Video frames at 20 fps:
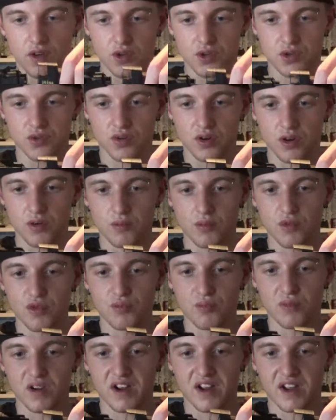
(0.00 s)
try and
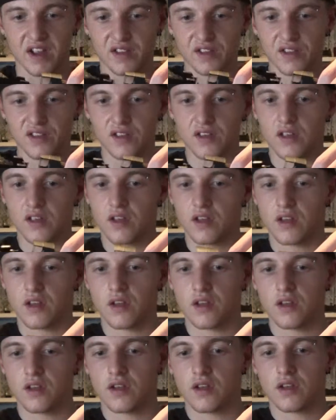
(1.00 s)
move my hands
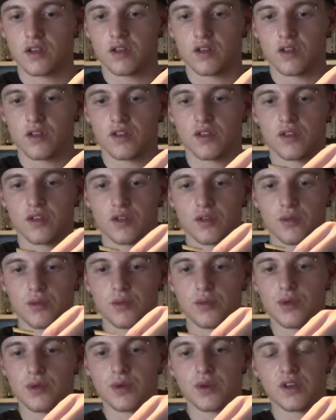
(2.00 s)
so
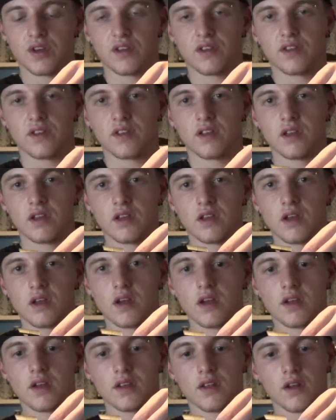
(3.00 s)
you can see
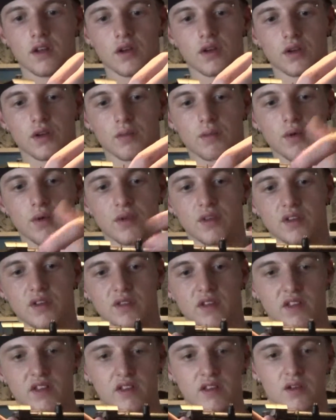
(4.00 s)
the locomotive
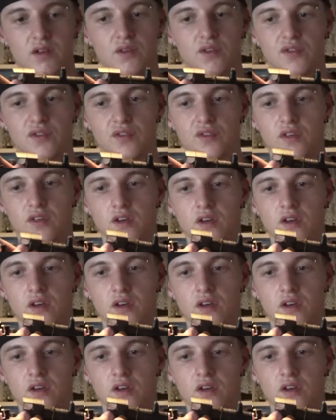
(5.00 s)
itself.